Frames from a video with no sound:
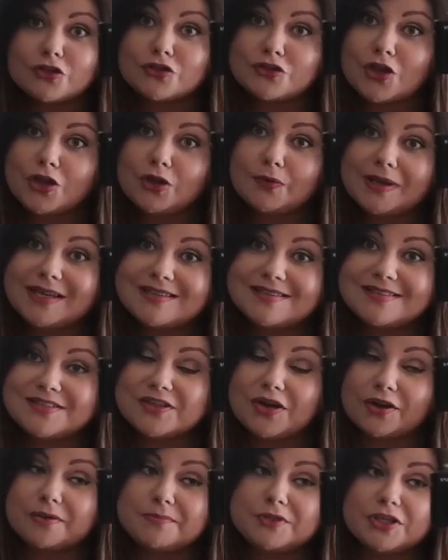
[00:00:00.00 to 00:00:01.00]
So it is
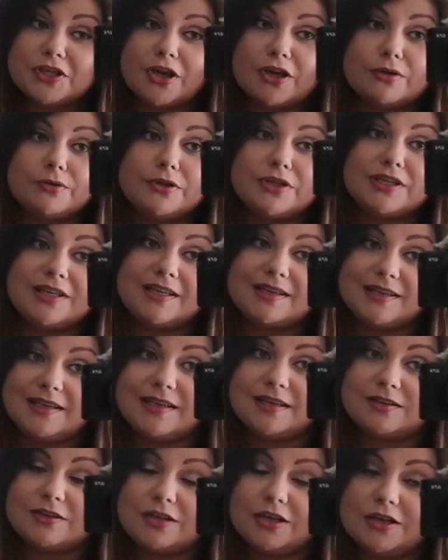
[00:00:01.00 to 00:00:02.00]
time to go. You can hear
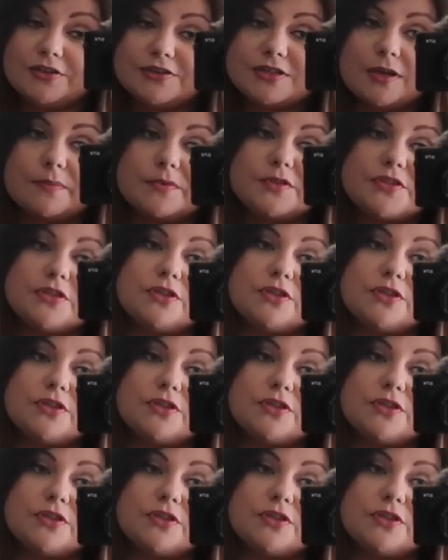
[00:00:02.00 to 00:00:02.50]
Ian closing up the